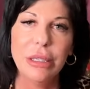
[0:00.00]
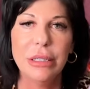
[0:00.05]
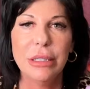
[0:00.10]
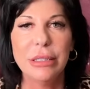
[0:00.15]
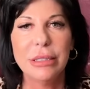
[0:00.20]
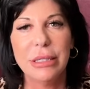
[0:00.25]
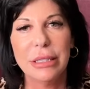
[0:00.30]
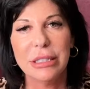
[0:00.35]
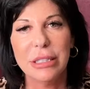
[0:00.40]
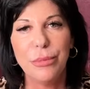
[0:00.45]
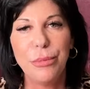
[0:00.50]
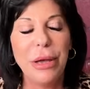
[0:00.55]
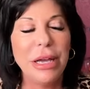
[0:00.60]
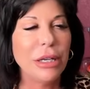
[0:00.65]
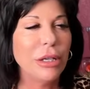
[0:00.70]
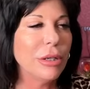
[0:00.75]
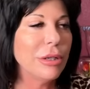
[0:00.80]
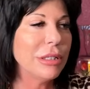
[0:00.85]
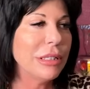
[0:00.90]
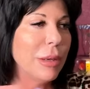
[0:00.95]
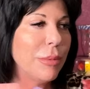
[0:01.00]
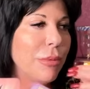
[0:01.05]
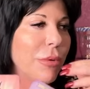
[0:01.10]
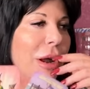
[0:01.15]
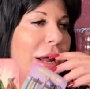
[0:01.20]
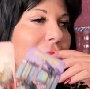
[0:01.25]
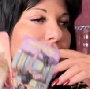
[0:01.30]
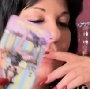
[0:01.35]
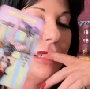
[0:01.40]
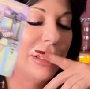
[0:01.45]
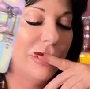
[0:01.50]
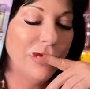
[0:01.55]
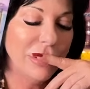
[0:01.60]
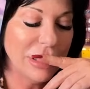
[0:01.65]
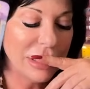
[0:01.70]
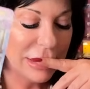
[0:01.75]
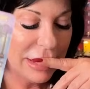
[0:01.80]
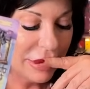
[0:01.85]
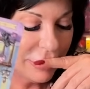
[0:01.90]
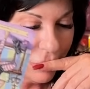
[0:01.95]
Six of Pentacles upright.
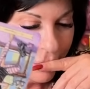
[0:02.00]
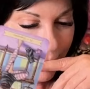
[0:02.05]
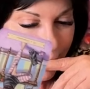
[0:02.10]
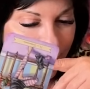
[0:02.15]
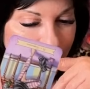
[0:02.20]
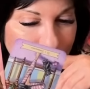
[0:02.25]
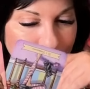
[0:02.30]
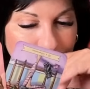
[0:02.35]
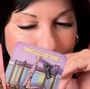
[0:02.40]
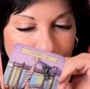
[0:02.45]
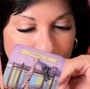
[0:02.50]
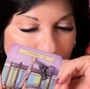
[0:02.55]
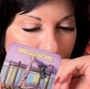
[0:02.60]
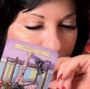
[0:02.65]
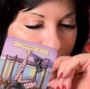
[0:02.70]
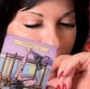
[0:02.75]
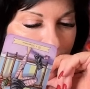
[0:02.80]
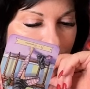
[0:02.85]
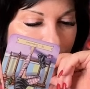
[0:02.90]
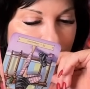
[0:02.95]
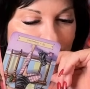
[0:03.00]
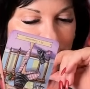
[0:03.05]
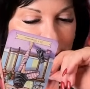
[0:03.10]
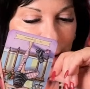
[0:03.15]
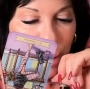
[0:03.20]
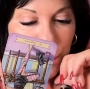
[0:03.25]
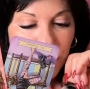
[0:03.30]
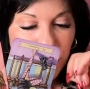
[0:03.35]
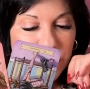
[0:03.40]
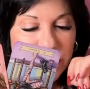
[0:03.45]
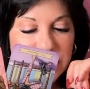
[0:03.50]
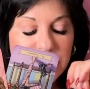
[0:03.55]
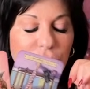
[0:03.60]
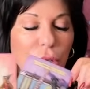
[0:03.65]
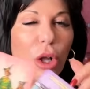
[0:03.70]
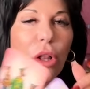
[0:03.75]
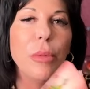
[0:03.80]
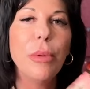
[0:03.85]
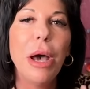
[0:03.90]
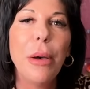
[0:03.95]
Interesting. Temperance is
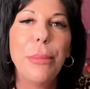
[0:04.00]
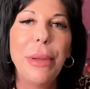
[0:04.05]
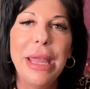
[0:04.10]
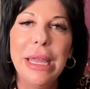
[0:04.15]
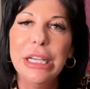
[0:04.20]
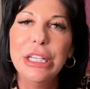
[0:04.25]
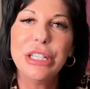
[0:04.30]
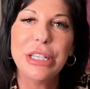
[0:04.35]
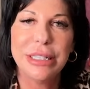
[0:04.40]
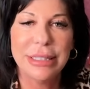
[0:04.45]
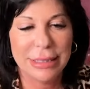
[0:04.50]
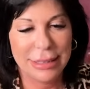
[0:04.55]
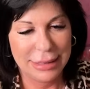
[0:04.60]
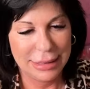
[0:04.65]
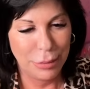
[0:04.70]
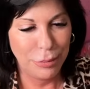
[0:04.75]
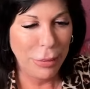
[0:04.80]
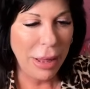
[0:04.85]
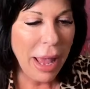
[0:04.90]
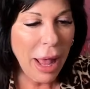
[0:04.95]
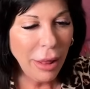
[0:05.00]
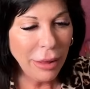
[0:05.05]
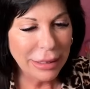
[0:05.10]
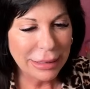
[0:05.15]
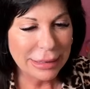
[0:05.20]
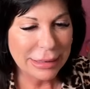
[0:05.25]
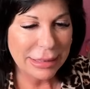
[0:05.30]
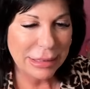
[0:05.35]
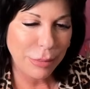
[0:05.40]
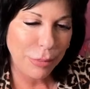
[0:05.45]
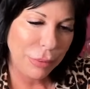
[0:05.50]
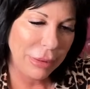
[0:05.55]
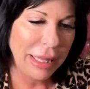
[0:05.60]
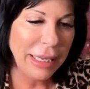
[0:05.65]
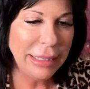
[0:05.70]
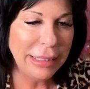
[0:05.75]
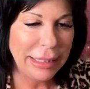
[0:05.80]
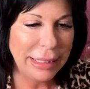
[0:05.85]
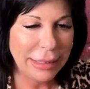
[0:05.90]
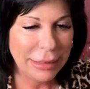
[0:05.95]
all about patience, balance,
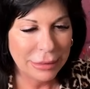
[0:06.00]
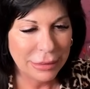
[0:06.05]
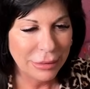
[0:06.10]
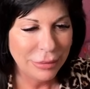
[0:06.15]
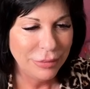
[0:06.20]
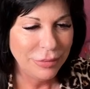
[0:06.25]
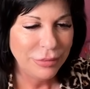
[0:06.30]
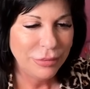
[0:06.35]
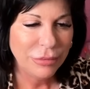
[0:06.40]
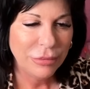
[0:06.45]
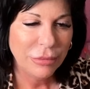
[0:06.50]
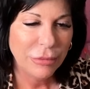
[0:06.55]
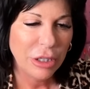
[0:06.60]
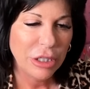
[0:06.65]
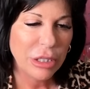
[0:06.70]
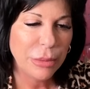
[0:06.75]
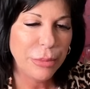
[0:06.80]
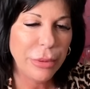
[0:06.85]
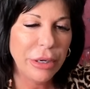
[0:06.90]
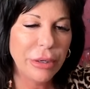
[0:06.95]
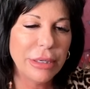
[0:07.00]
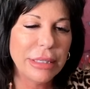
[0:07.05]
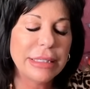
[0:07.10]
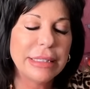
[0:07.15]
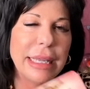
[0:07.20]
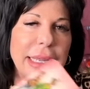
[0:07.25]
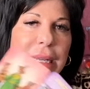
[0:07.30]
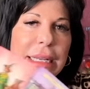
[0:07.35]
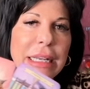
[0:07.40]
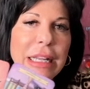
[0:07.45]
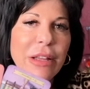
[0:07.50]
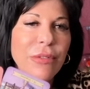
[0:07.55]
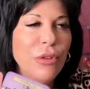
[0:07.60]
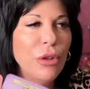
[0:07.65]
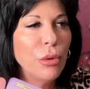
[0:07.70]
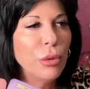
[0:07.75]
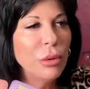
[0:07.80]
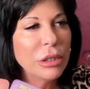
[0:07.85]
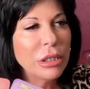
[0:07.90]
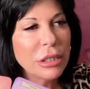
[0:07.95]
blending. Spirit is saying, if
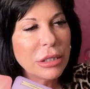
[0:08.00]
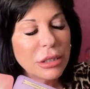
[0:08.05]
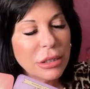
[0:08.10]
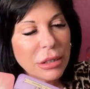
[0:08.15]
you would,